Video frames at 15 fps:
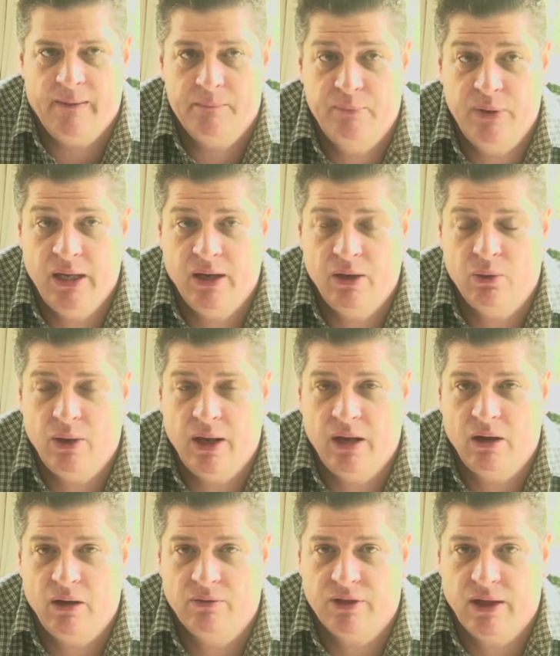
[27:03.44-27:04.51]
Be aware
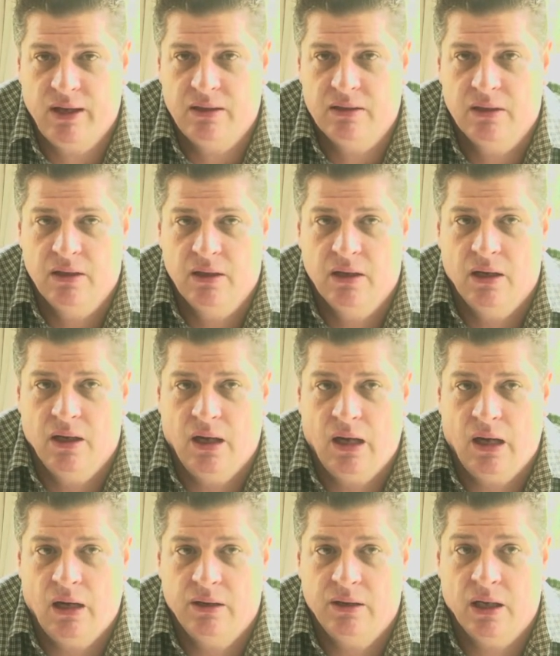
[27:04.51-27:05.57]
of that.
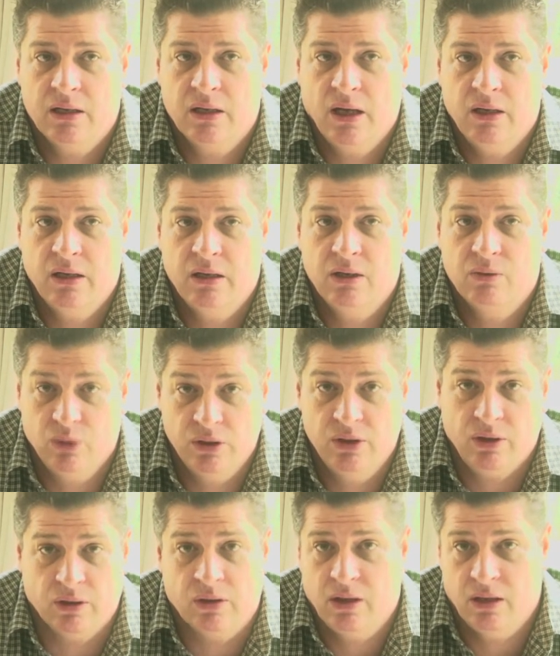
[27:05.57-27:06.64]
That candidate will
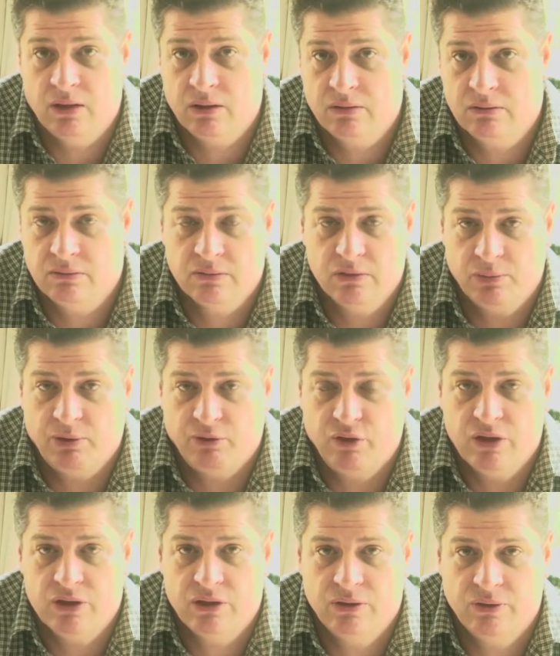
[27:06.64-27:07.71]
not get to
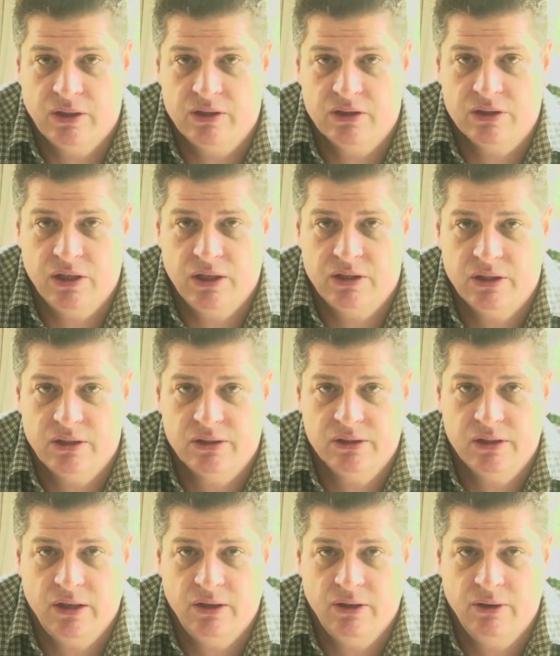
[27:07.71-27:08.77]
professional registration.
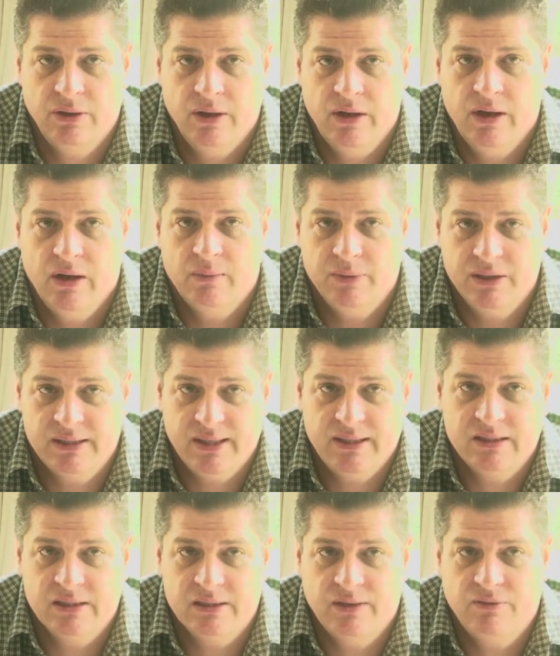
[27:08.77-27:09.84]
So be
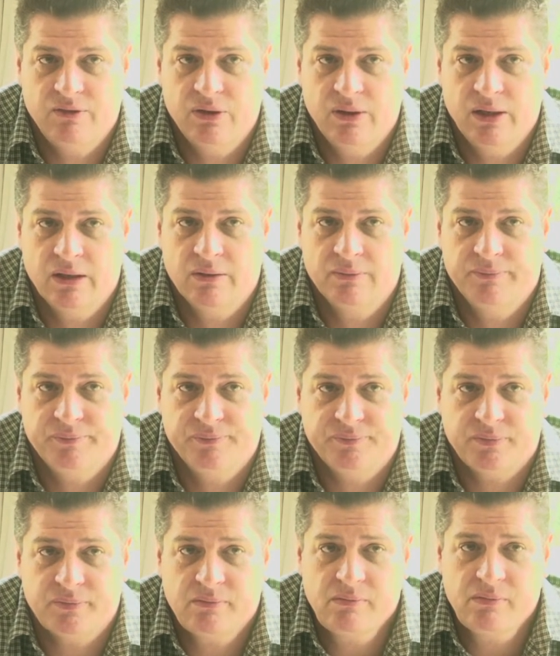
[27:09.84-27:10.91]
sensitive to it.
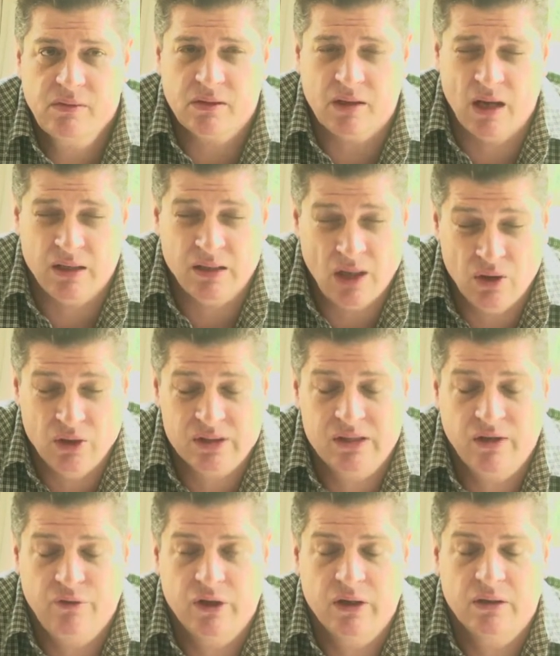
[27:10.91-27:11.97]
I know it's
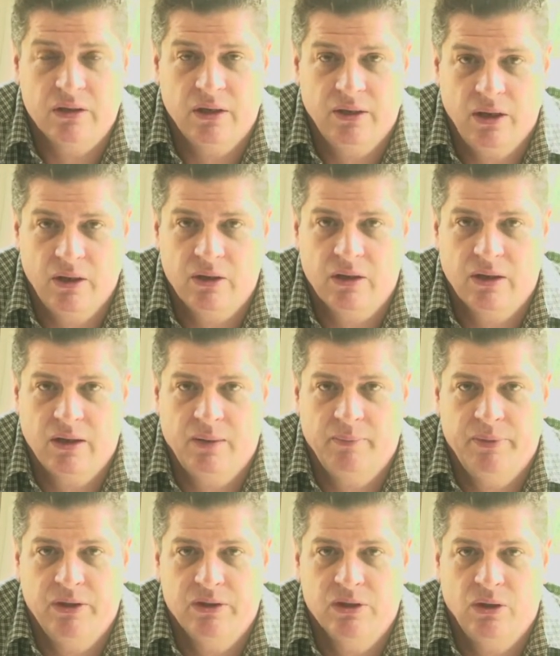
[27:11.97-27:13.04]
difficult. I know
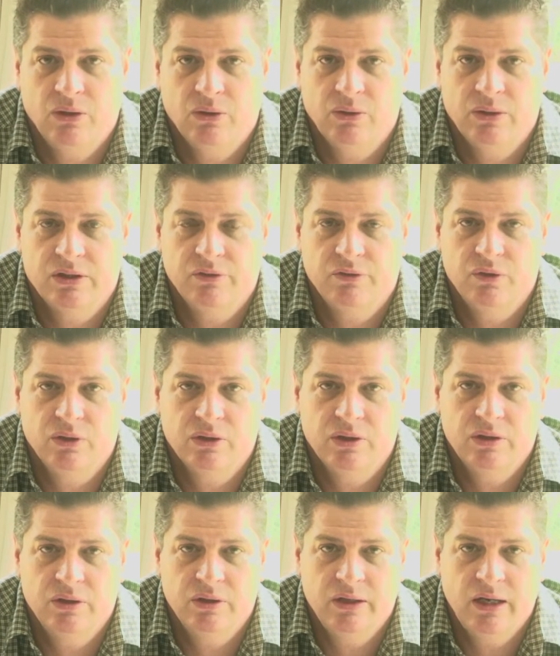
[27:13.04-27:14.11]
companies can't always afford to
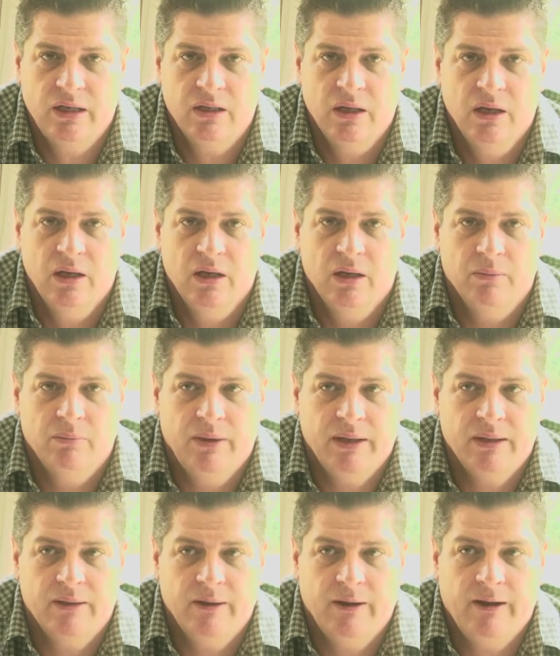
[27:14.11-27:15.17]
do that.
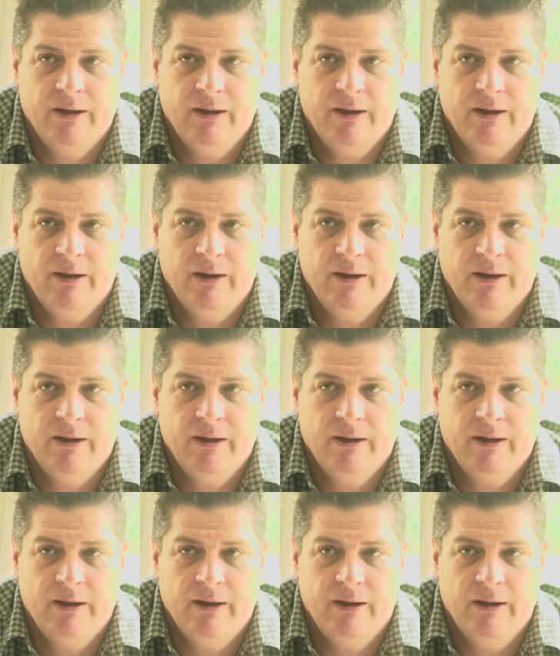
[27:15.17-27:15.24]
But